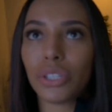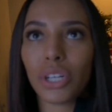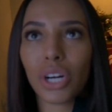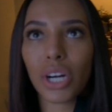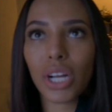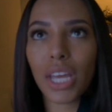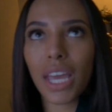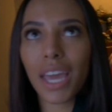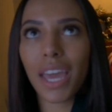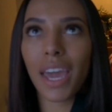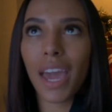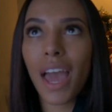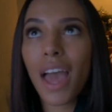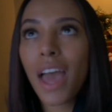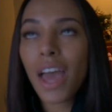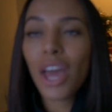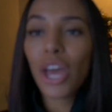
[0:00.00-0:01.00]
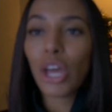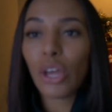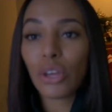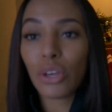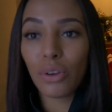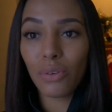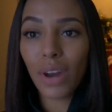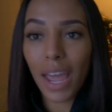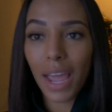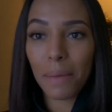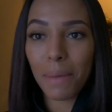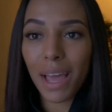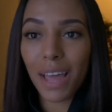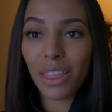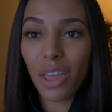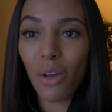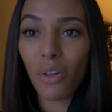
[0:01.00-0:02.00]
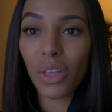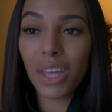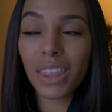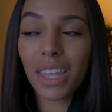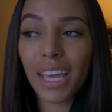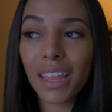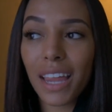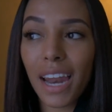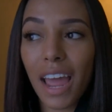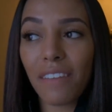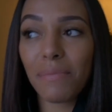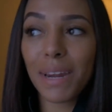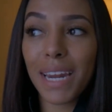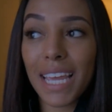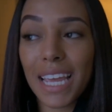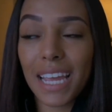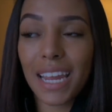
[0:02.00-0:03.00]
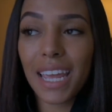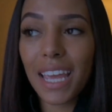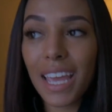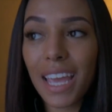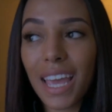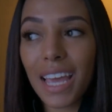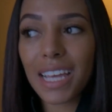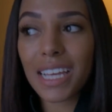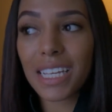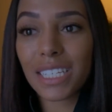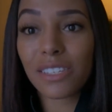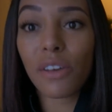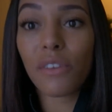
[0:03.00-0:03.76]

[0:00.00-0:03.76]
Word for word: turkey, you name it. The only thing that I've been eating is